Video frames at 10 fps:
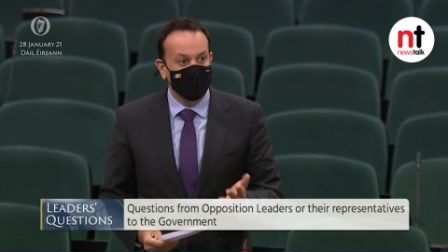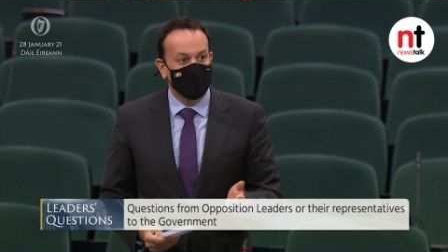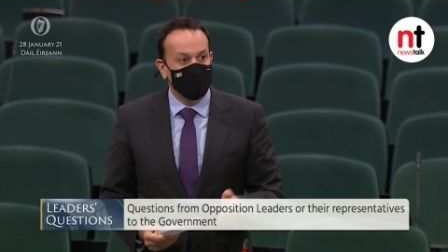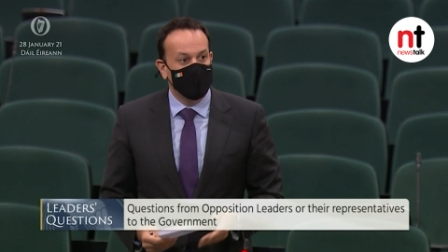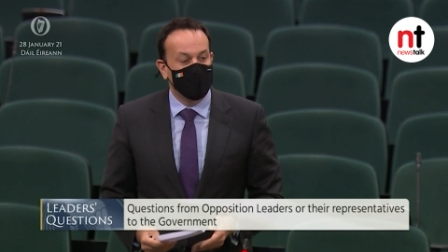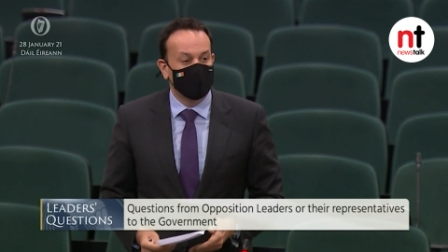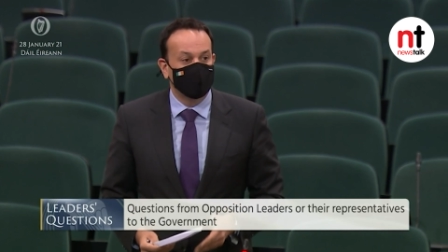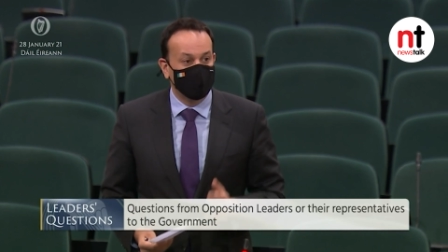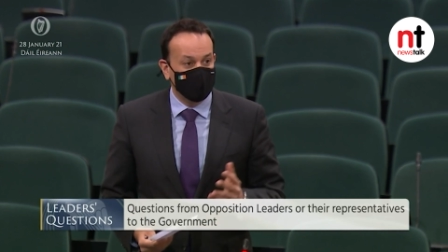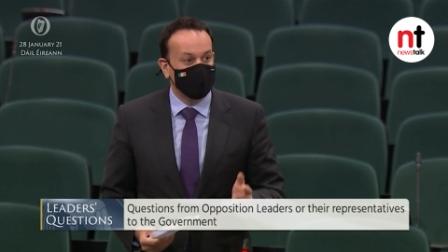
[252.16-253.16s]
and
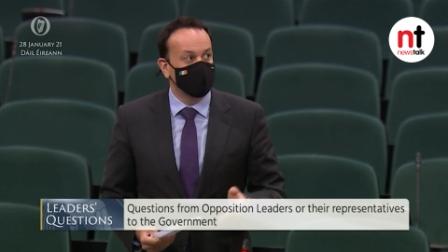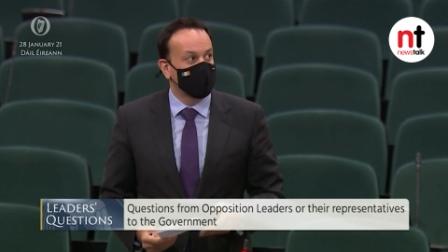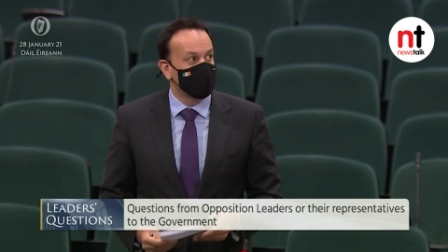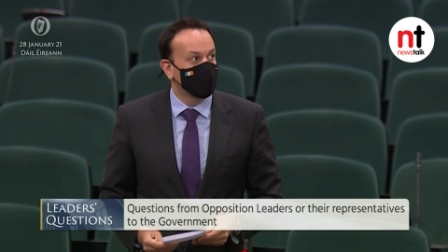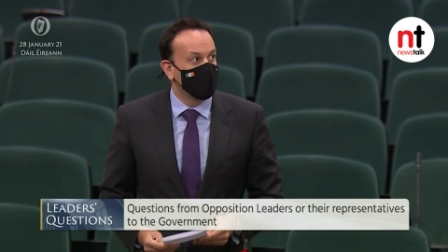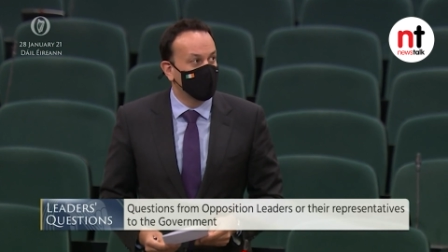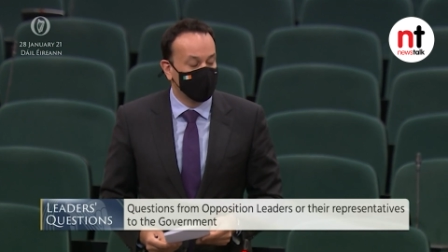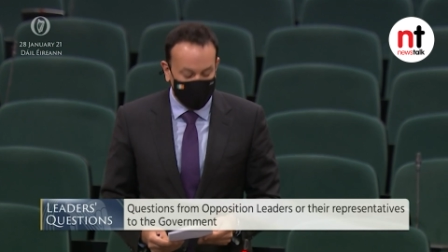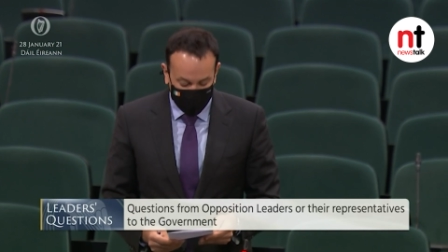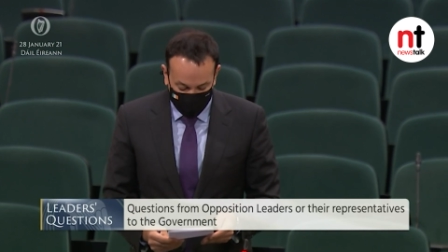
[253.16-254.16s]
that's particularly verifiable
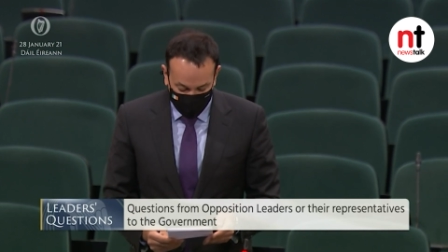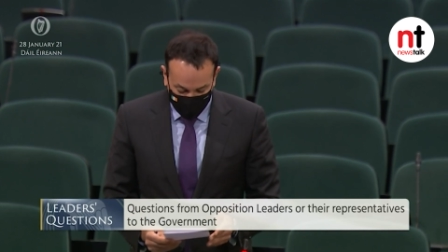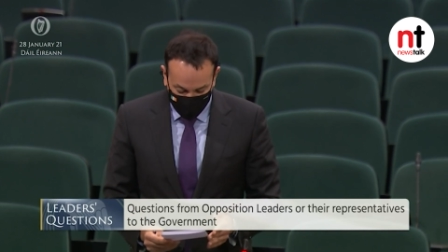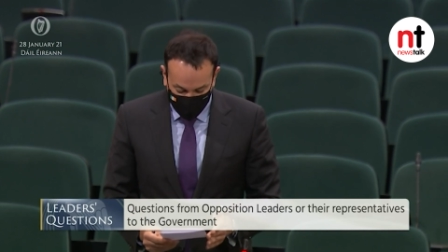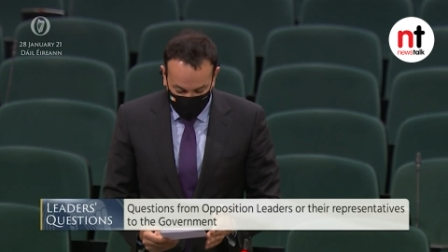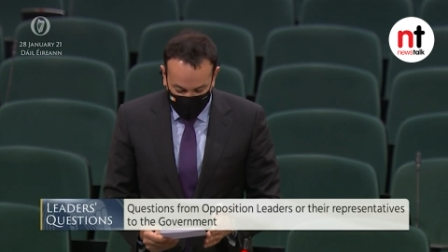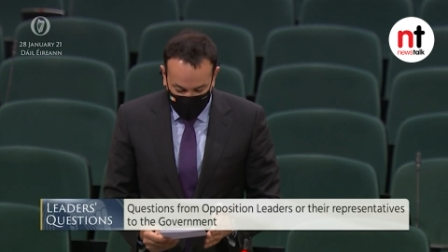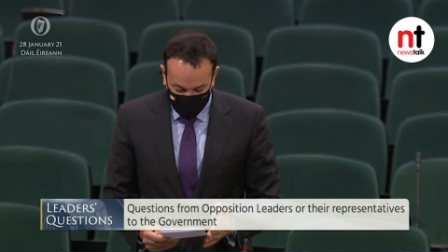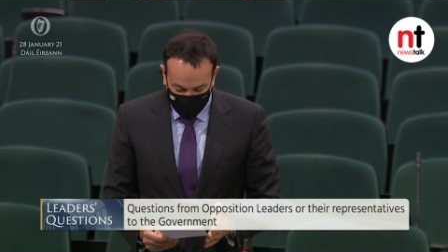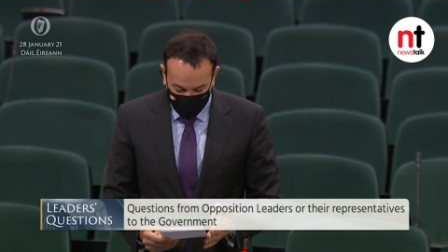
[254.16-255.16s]
in relation to Dublin City
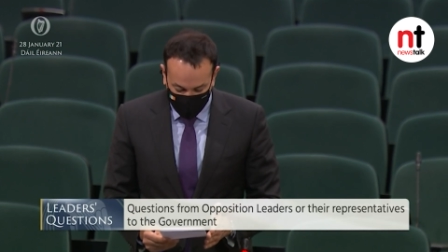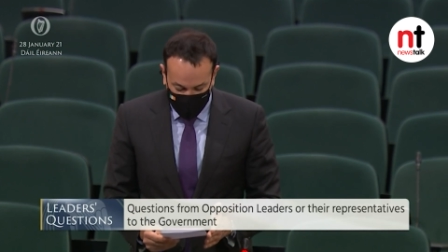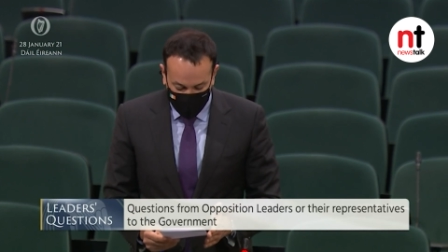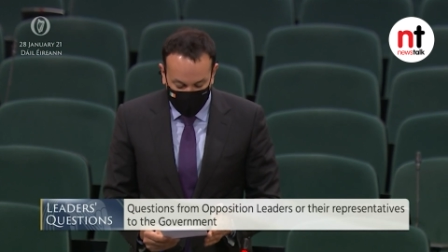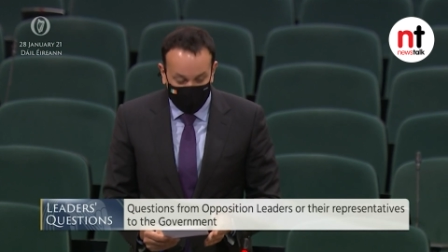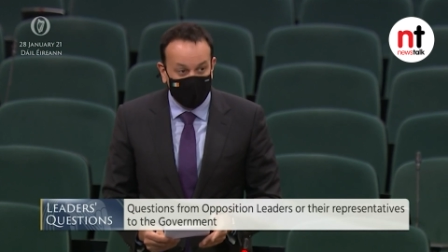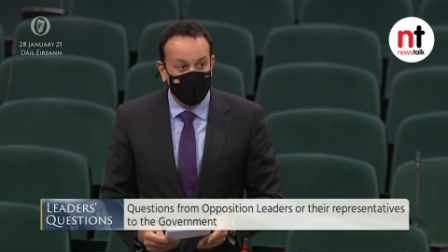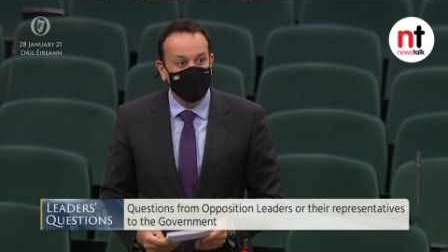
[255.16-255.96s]
Council and other areas.